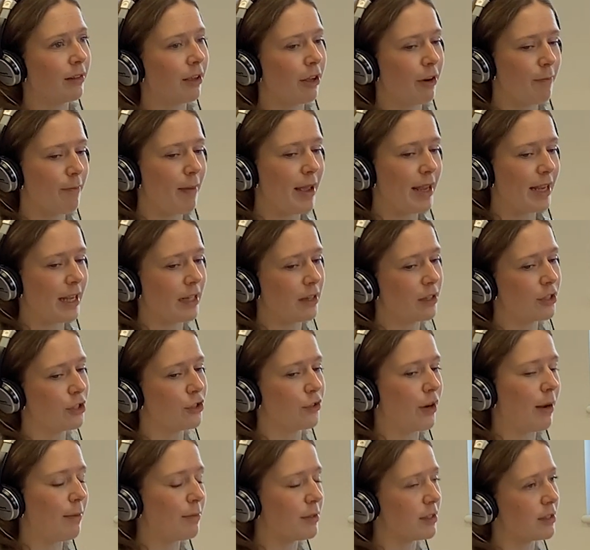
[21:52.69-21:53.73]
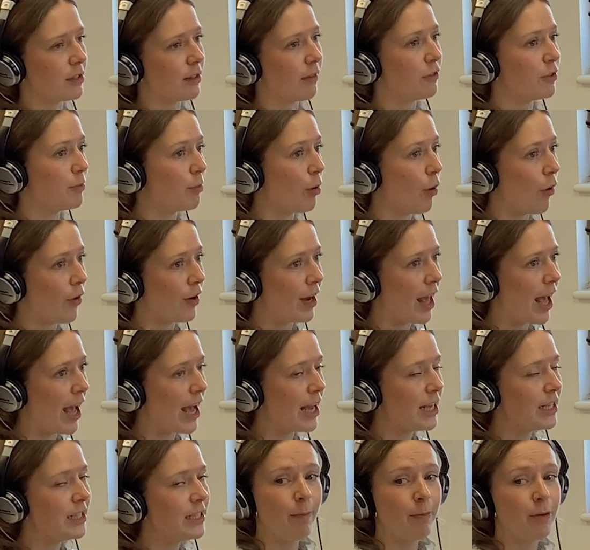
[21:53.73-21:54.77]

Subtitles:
kind of making the straps and stuff to put on air.